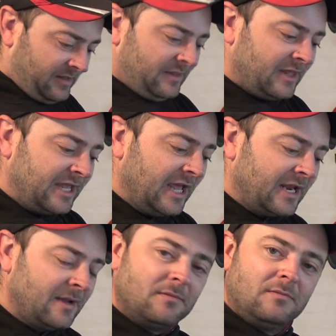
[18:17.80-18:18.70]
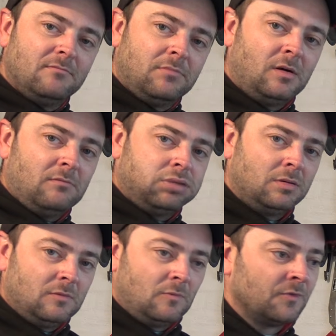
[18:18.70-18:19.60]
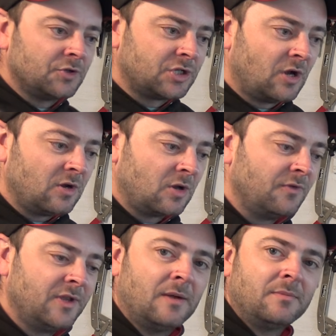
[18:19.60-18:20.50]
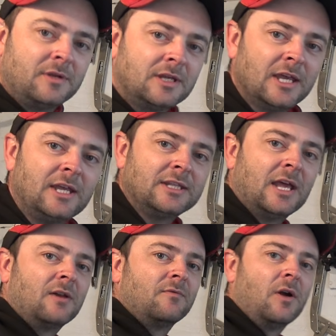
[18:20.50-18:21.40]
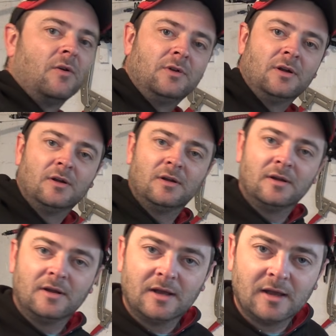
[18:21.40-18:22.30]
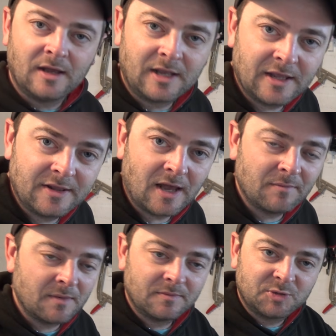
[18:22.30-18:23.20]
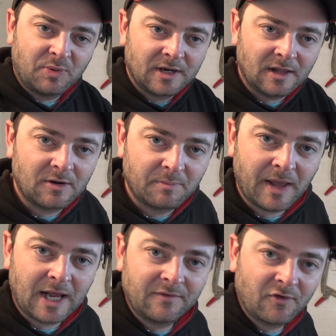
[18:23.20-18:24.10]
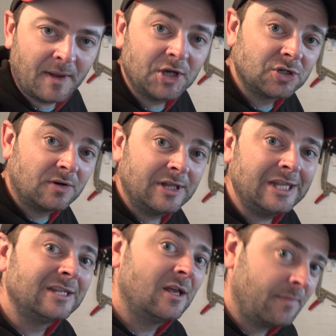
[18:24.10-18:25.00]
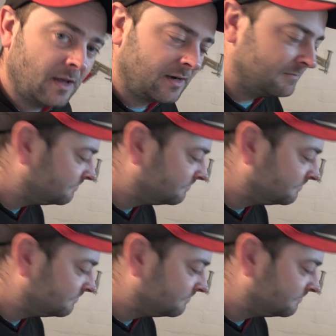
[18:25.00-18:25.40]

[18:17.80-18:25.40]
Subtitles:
They get it, won't start, got the ump, kick it down the road and get the ump and spread a load of bad information on the internet about it.